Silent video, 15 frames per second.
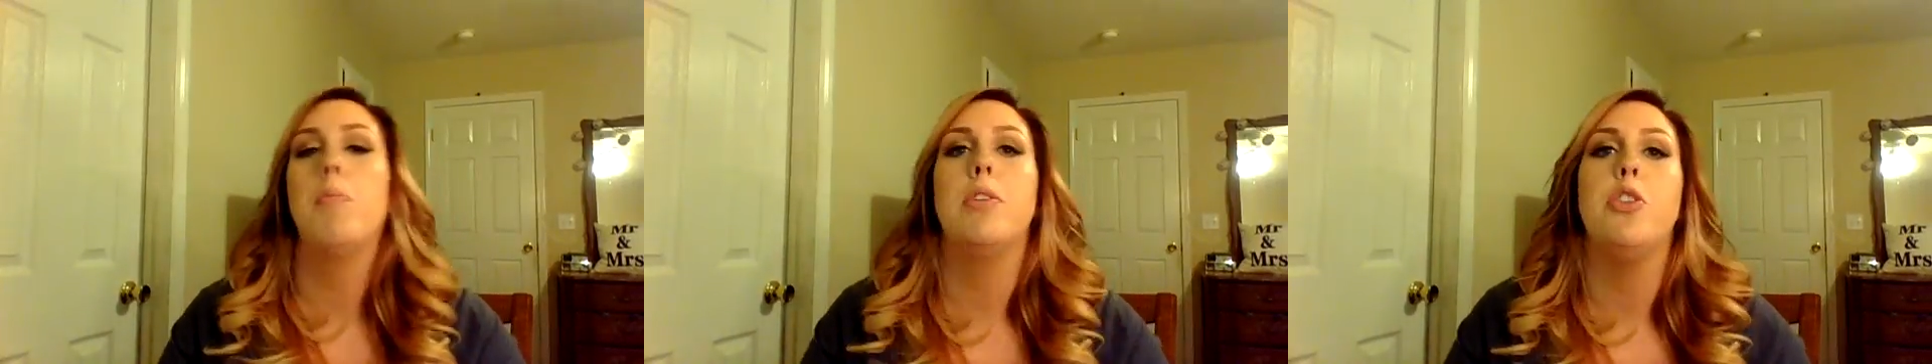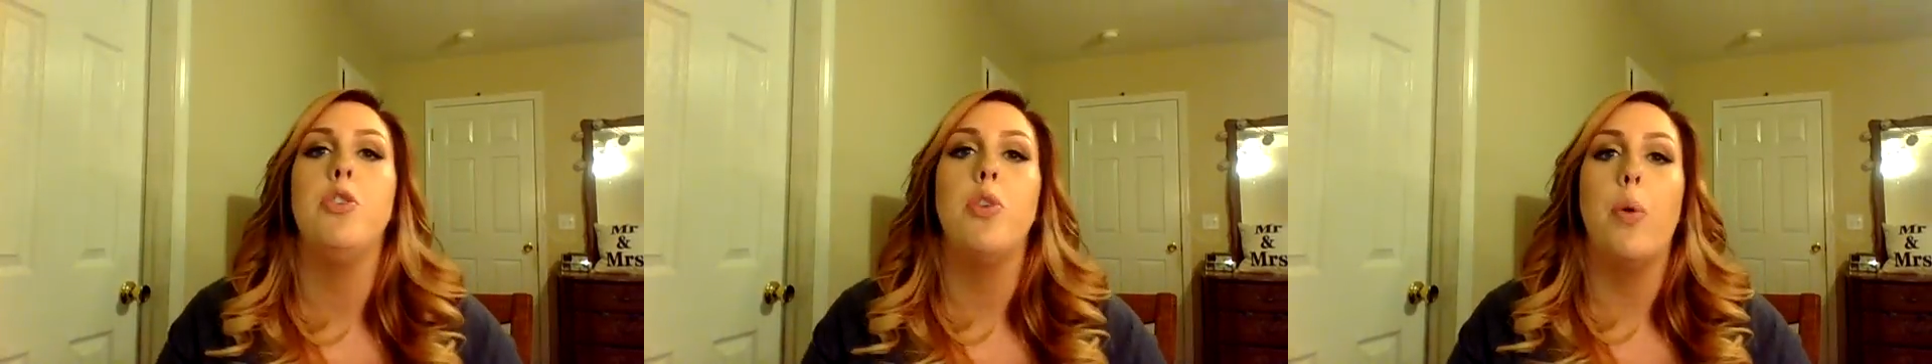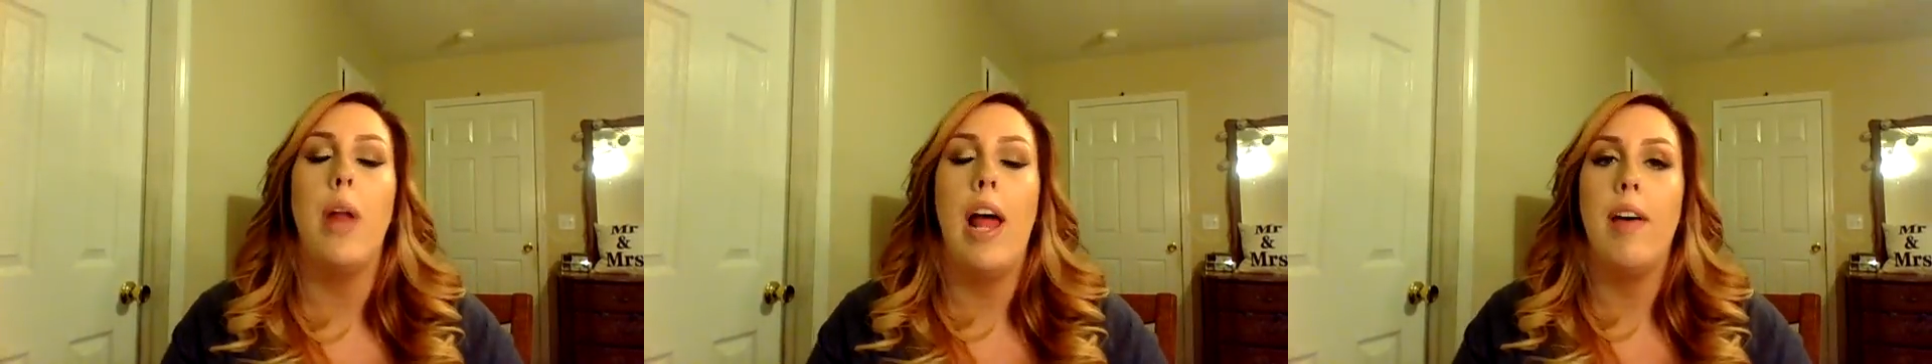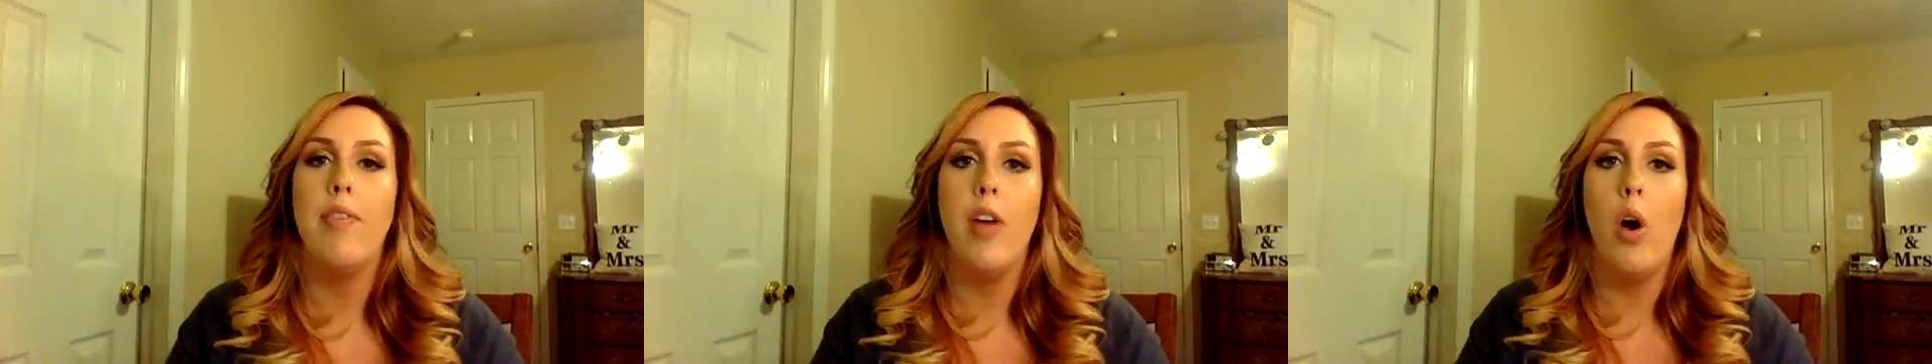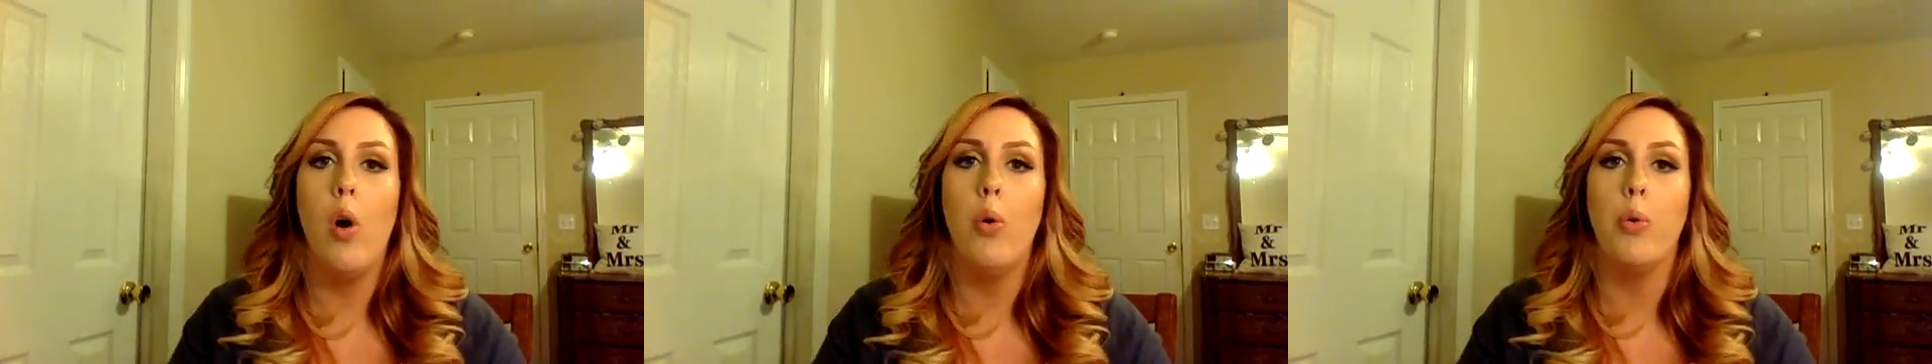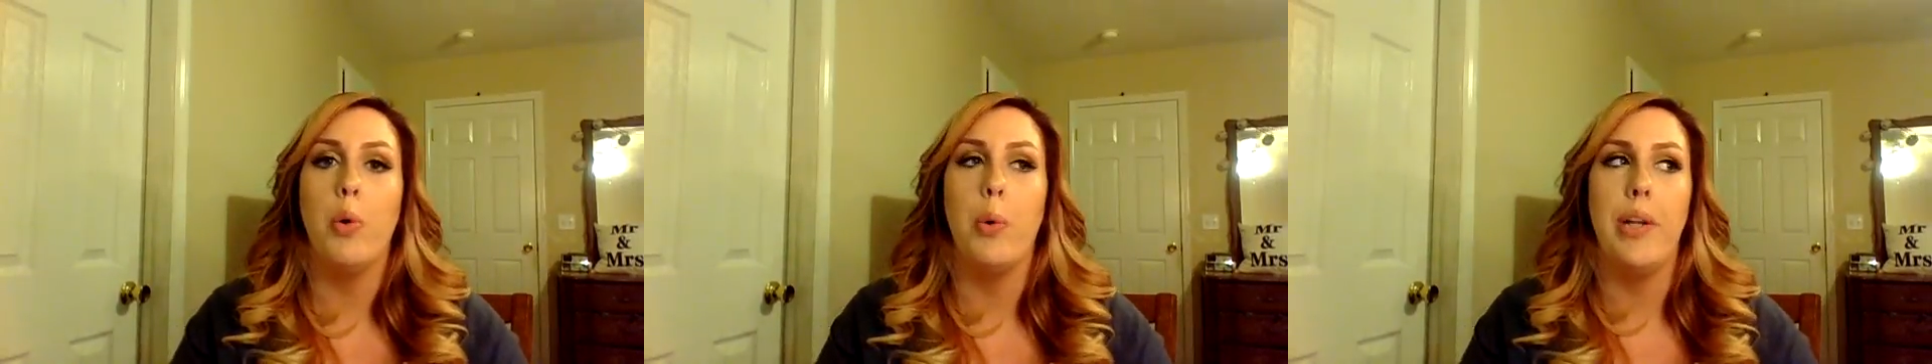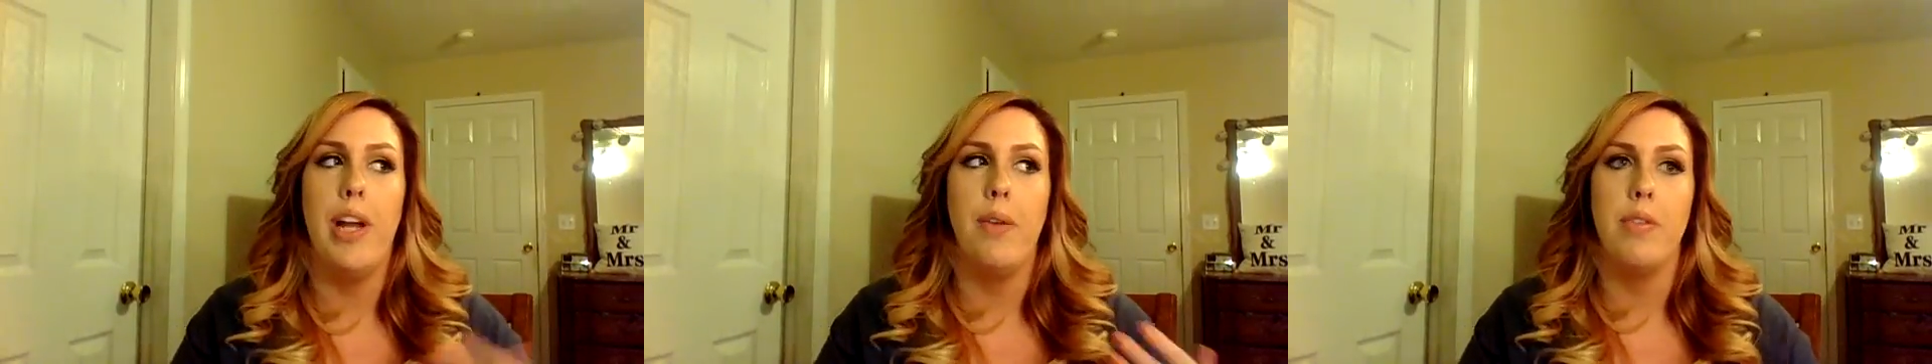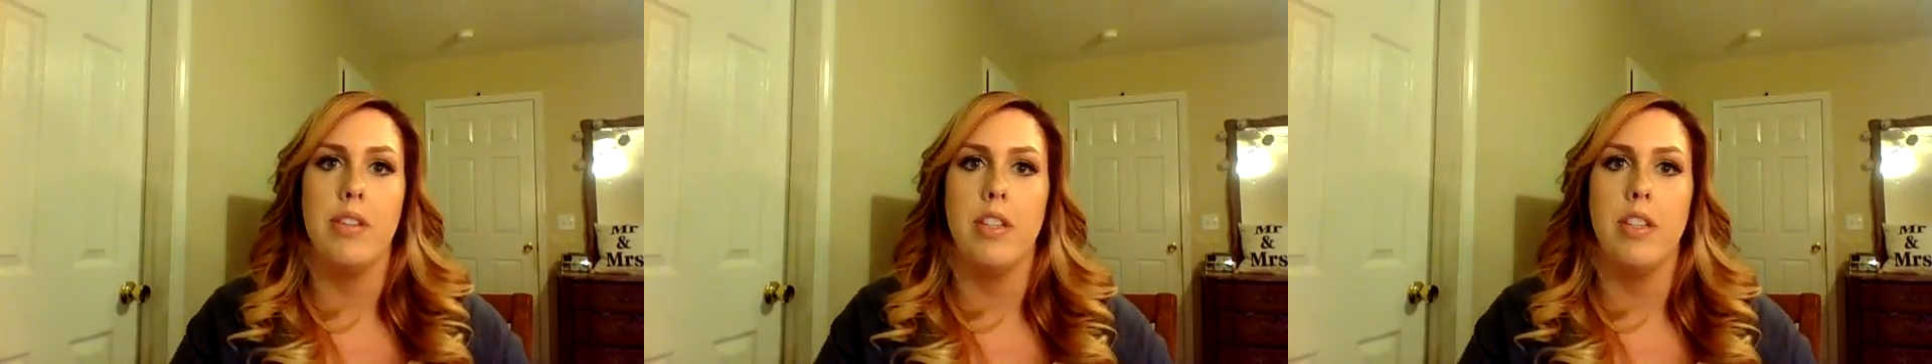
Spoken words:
but you don't have the whole going out in the